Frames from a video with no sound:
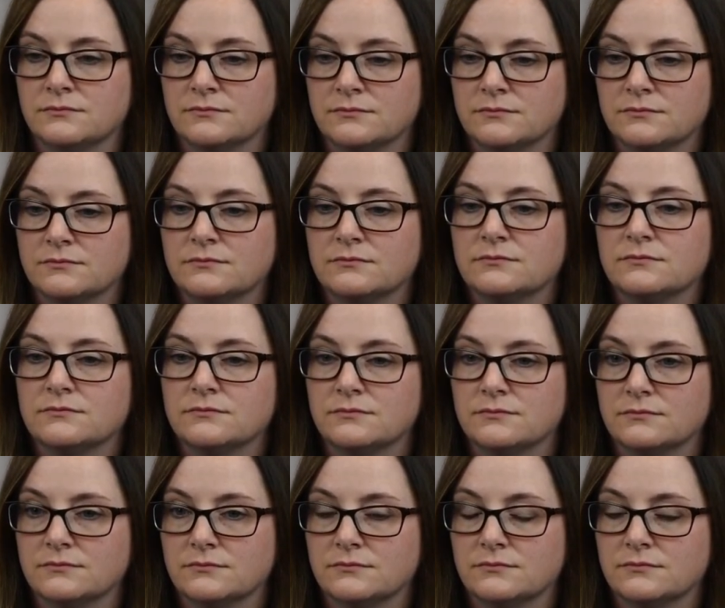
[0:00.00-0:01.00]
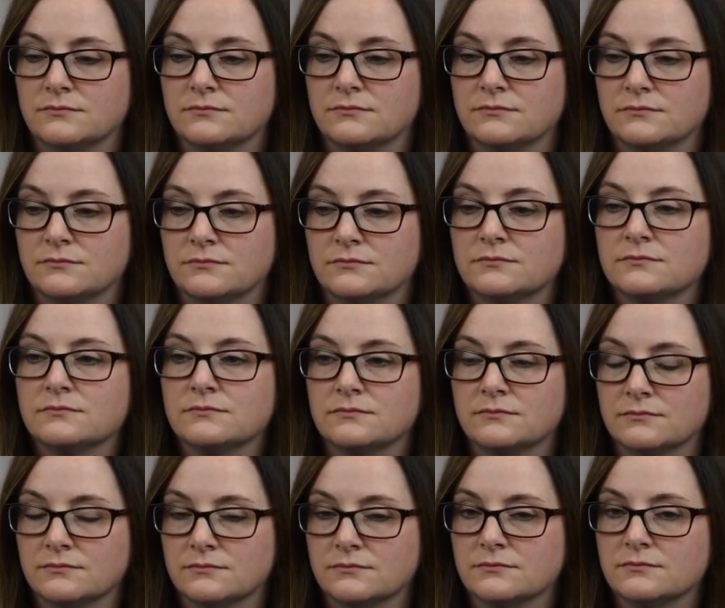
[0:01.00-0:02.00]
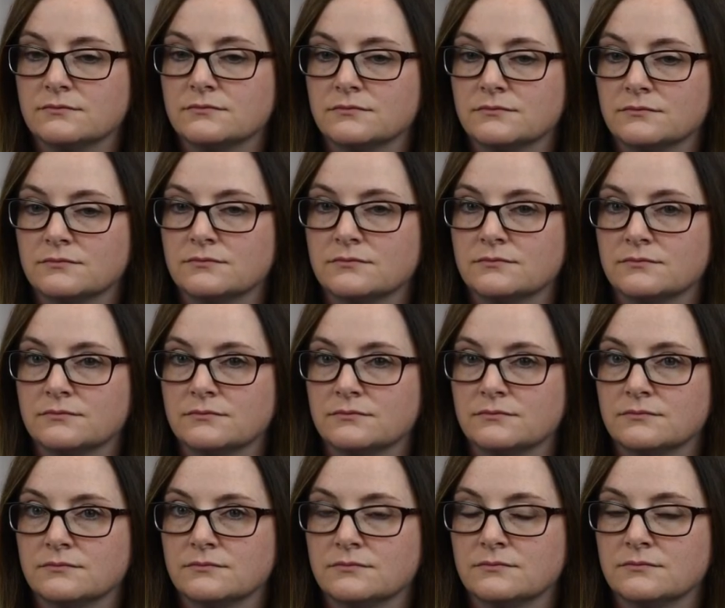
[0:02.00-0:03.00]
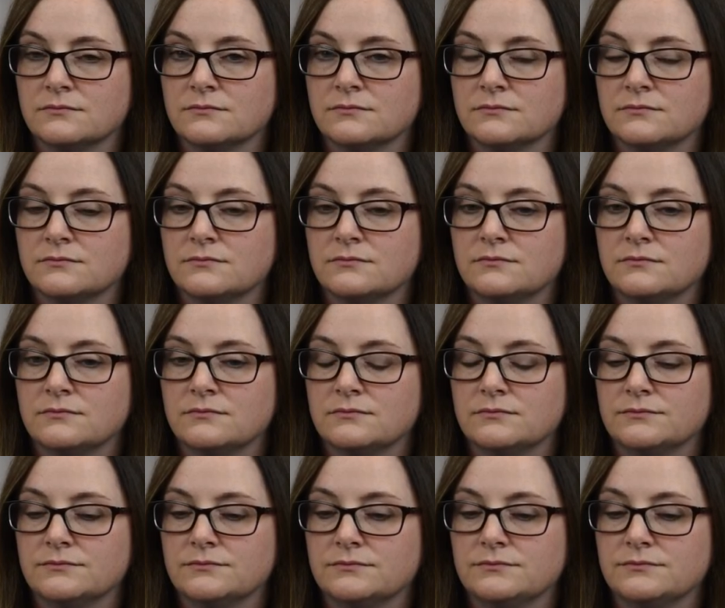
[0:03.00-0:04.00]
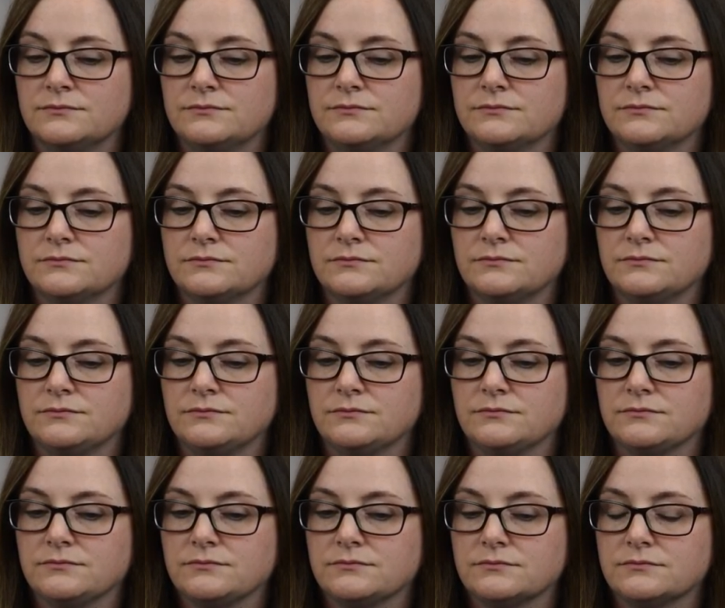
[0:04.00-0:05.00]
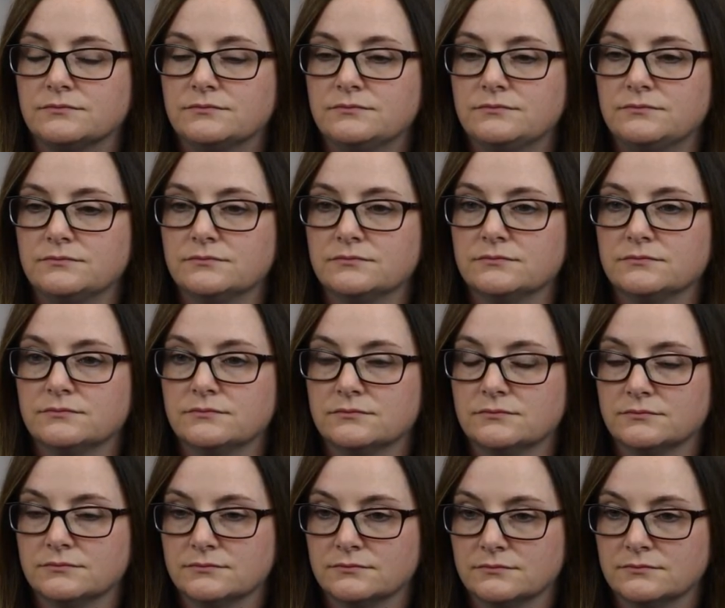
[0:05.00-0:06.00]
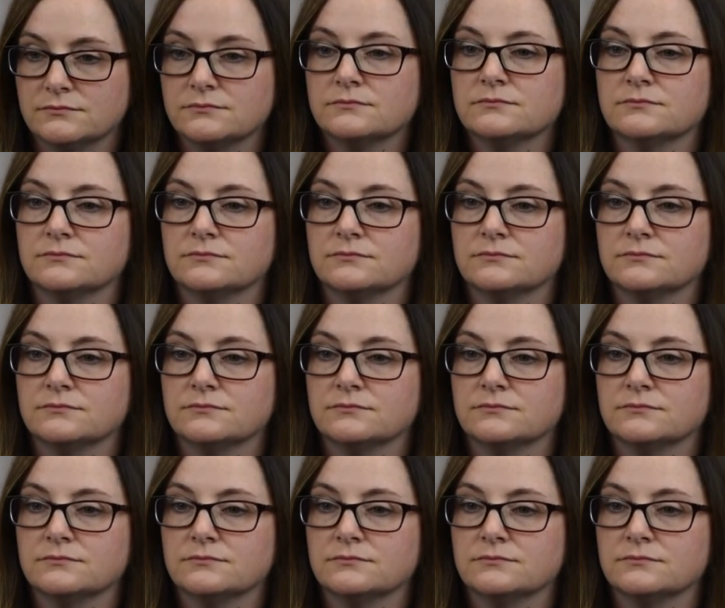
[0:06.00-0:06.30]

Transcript: (not speaking)